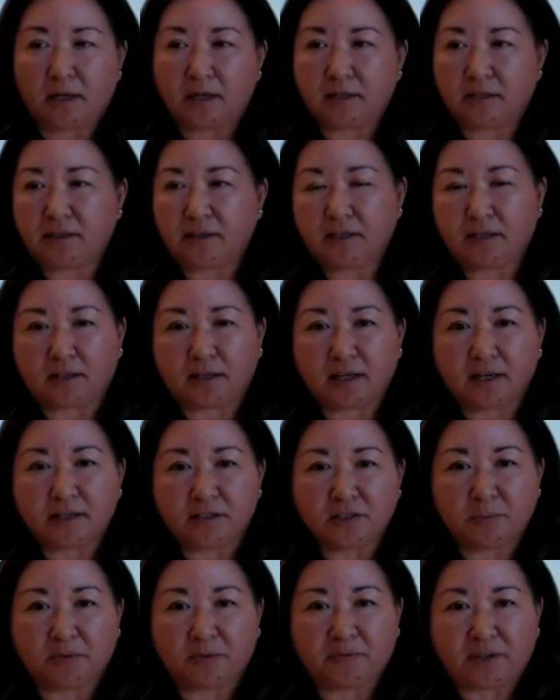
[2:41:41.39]
think
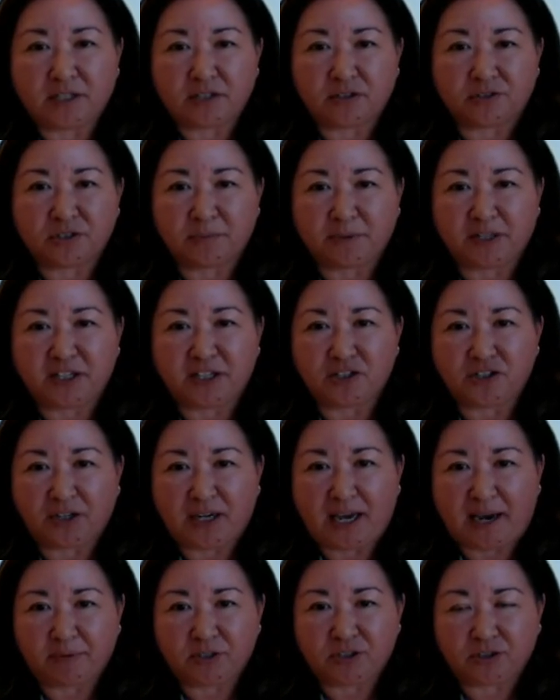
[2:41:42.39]
Supervisor Smidian, you
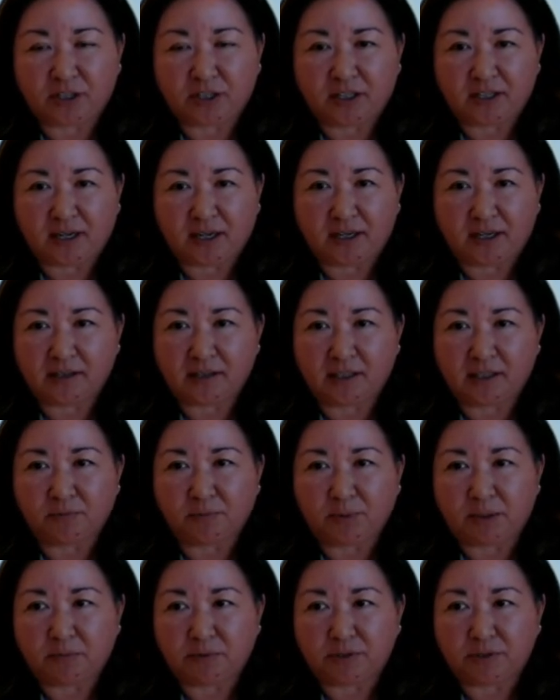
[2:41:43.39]
captured it. I think
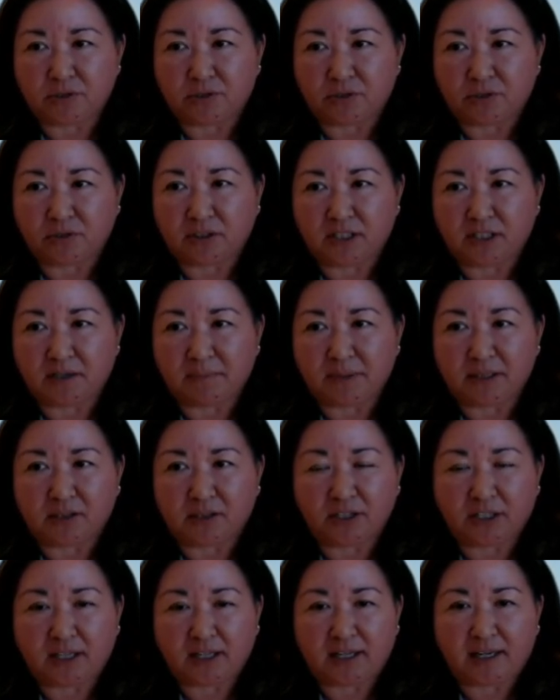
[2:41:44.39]
we would certainly be
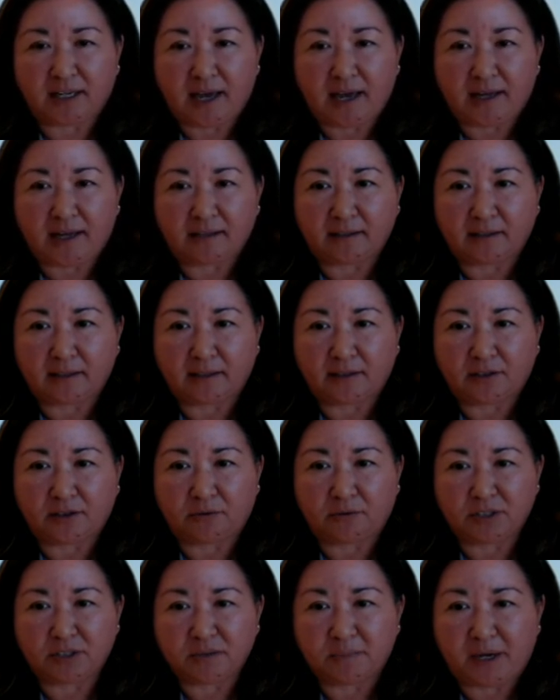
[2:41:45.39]
looking at the
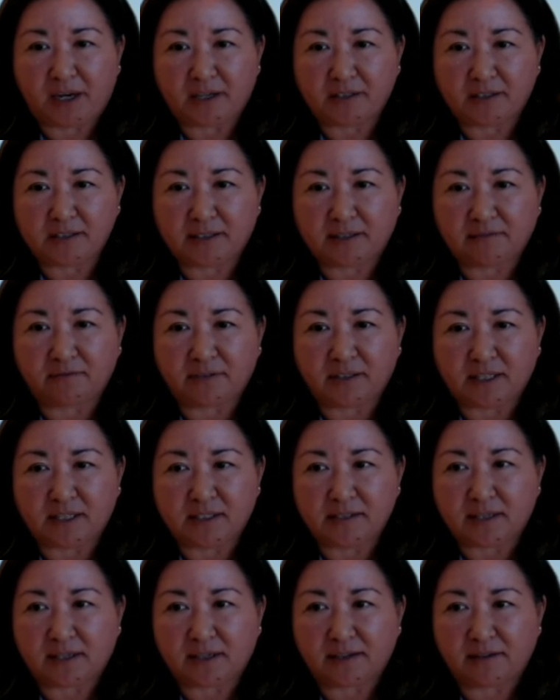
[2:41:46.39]
responsiveness
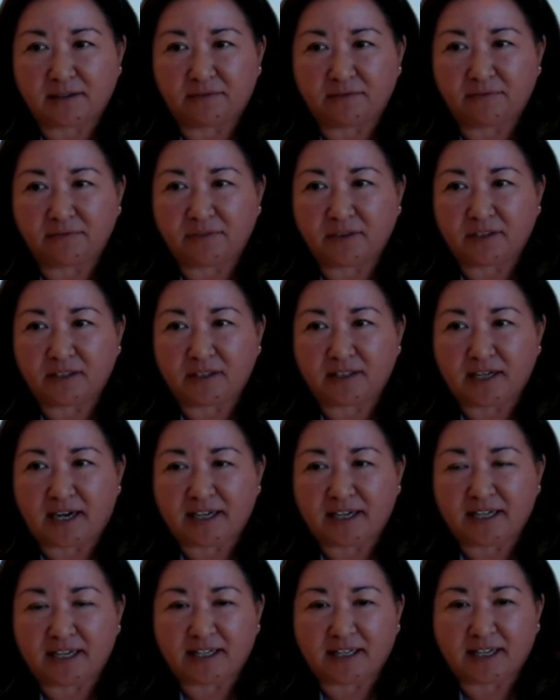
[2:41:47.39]
of the
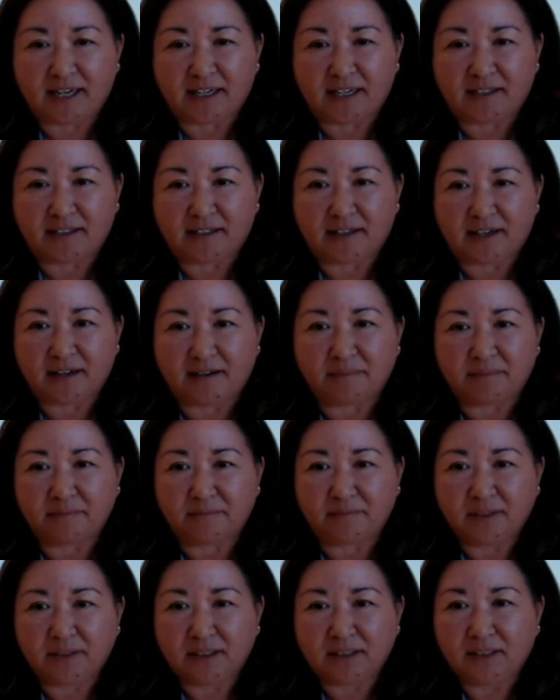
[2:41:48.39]
988
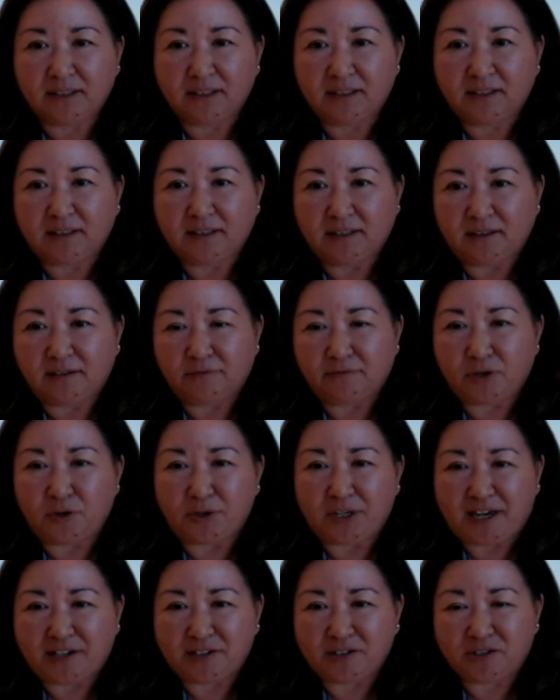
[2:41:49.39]
phone
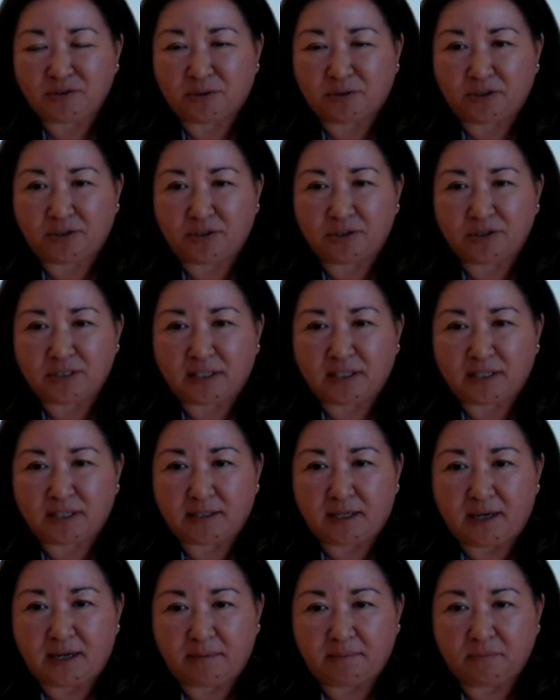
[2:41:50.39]
answerers.
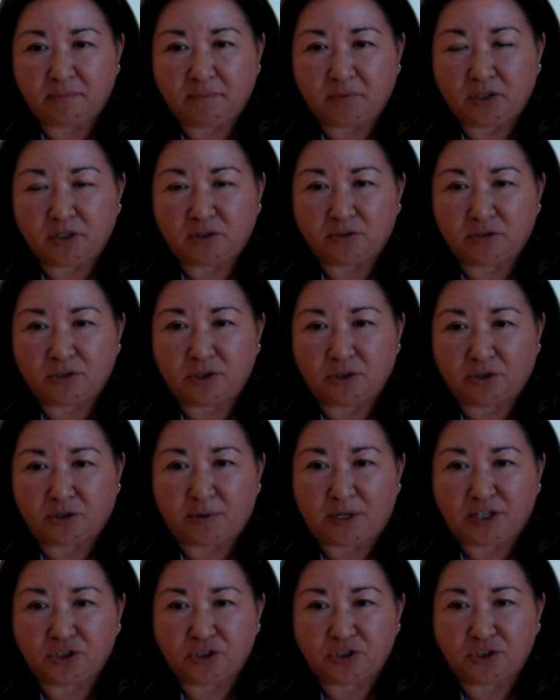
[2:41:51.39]
And, you know, to your
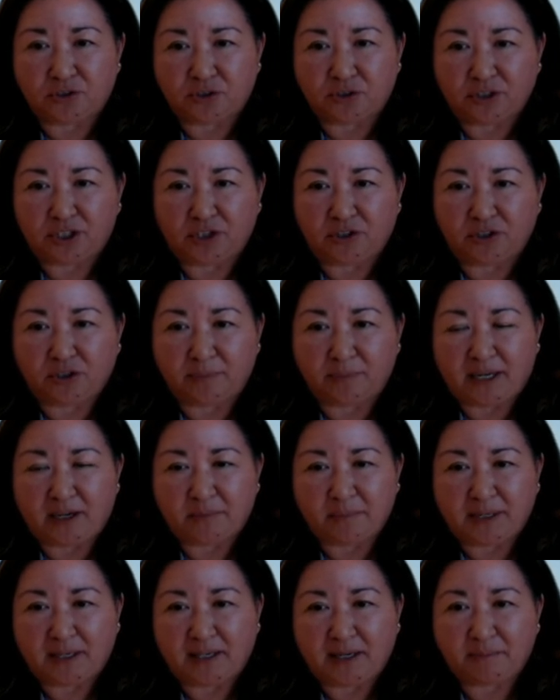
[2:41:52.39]
question earlier
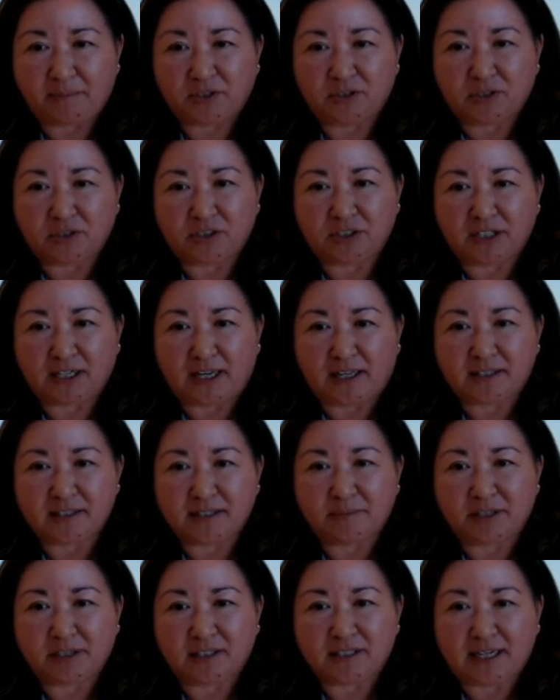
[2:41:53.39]
about being able to look at
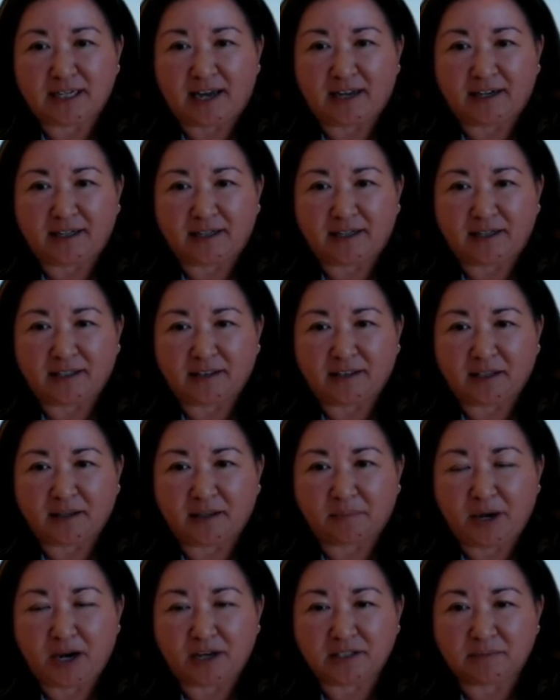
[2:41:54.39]
some of the data, I
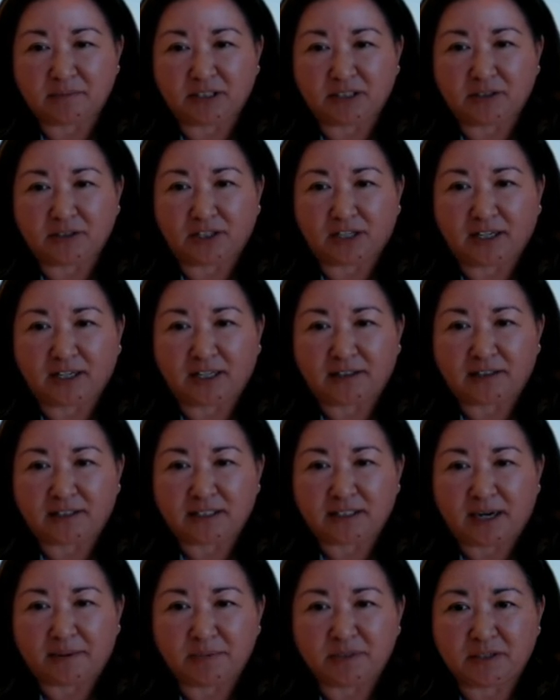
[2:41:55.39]
think possibly looking at the
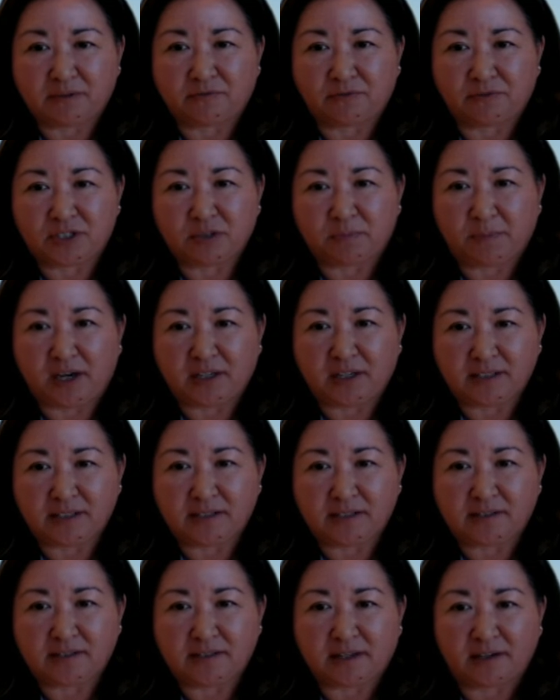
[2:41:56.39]
types of
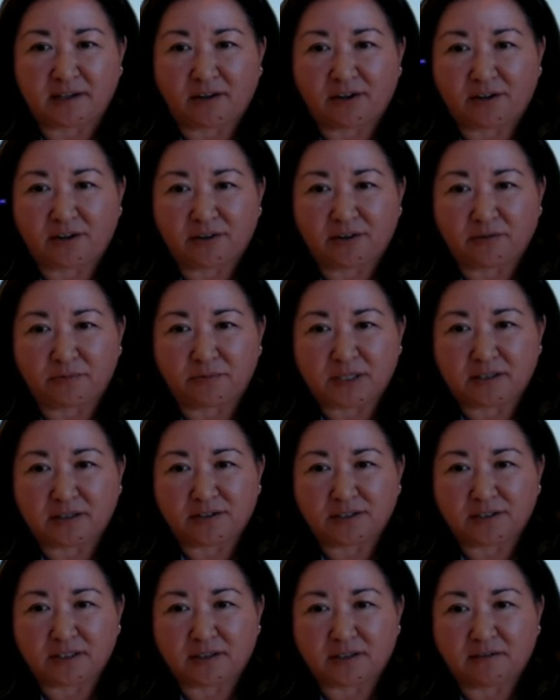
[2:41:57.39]
responses that are the
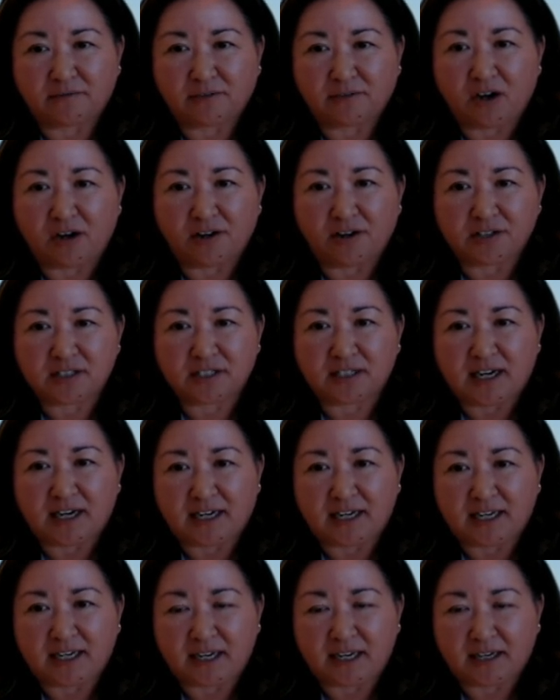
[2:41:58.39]
result of calls to
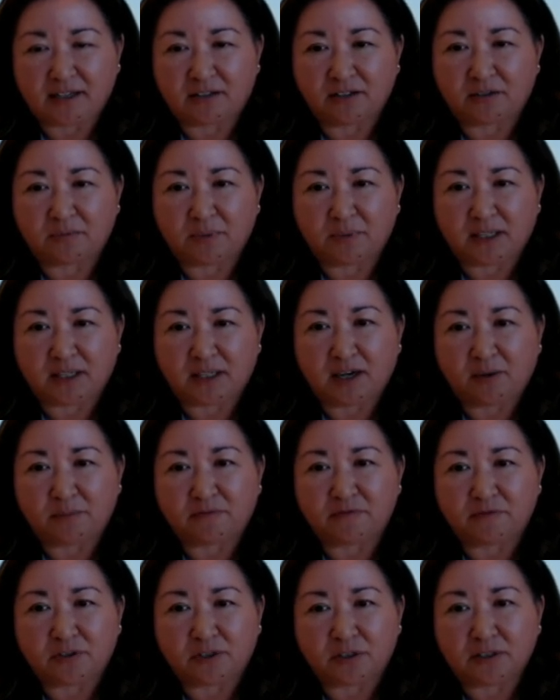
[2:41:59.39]
988 could be
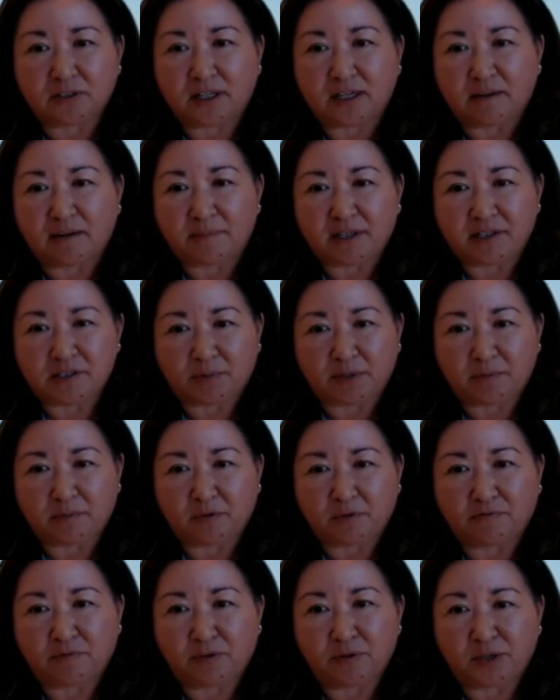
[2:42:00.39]
helpful as we
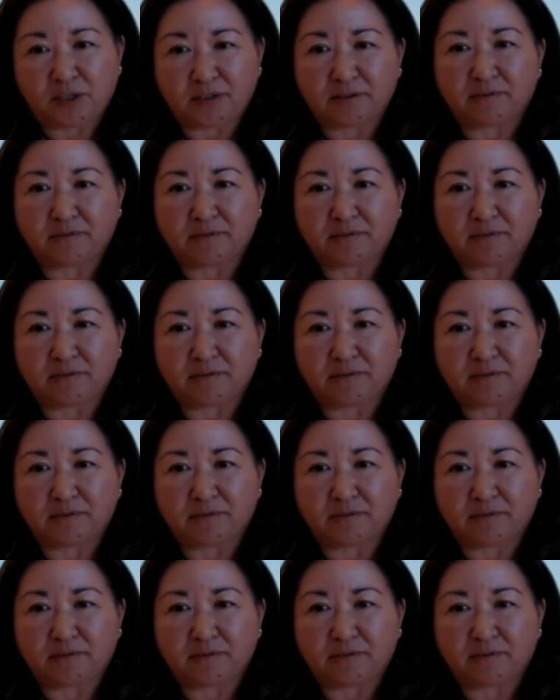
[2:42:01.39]
move forward.